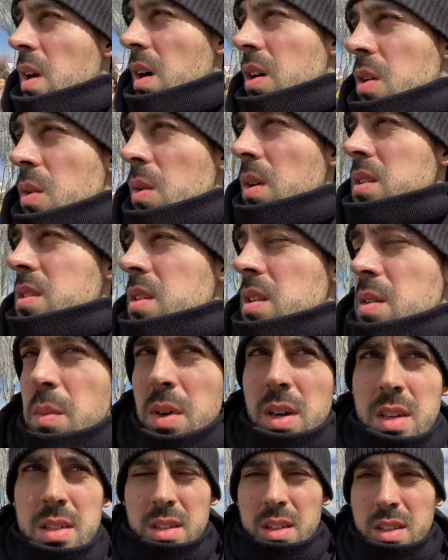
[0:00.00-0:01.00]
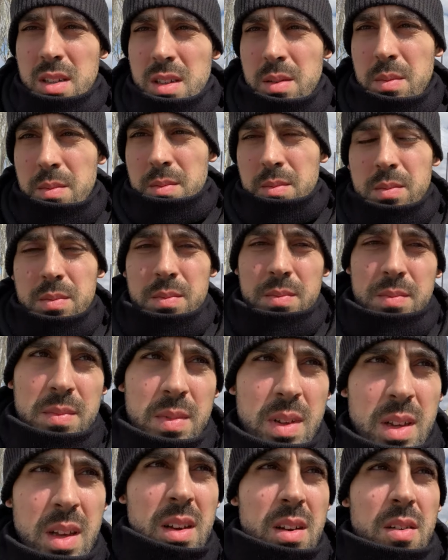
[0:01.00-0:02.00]
are going to the mausoleum
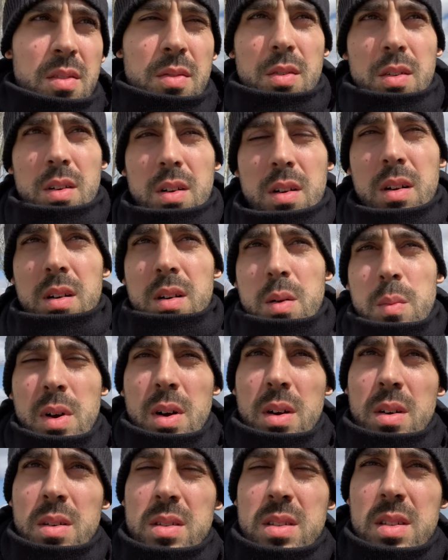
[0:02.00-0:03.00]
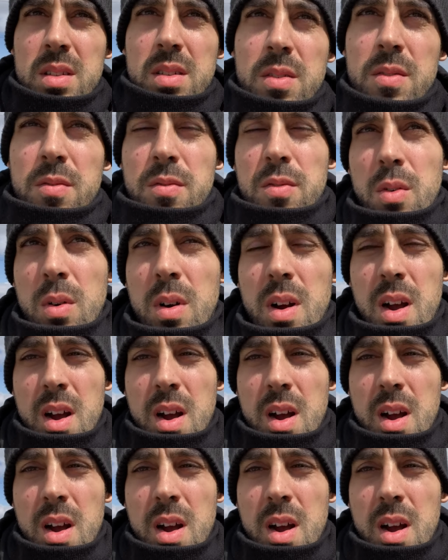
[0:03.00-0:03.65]
for about four